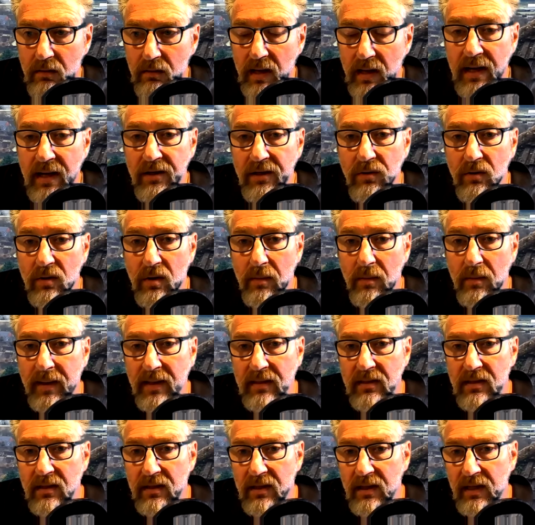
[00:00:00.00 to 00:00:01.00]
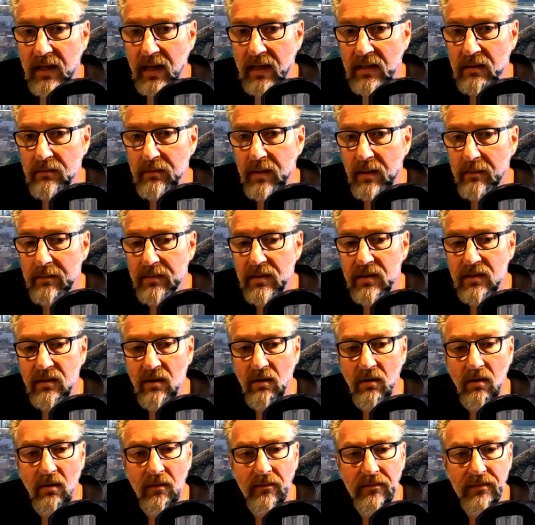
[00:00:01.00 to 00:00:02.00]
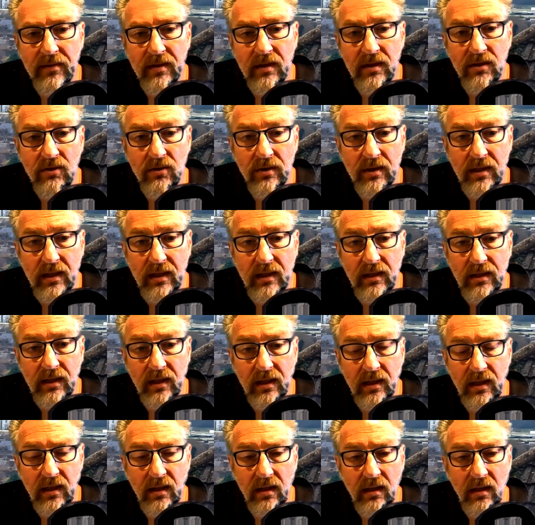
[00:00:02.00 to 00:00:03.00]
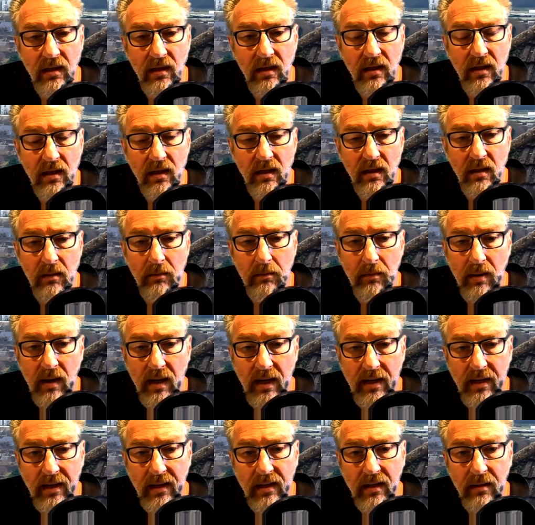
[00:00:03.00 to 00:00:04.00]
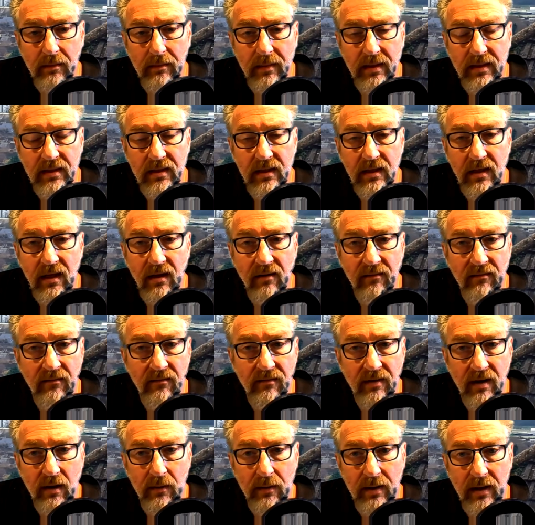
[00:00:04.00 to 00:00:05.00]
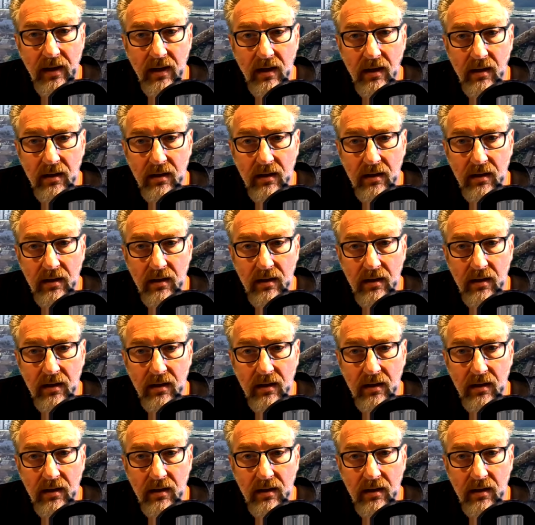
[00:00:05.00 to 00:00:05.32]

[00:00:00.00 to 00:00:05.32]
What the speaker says: and your capacity as members of the Strategic Planning Committee. A very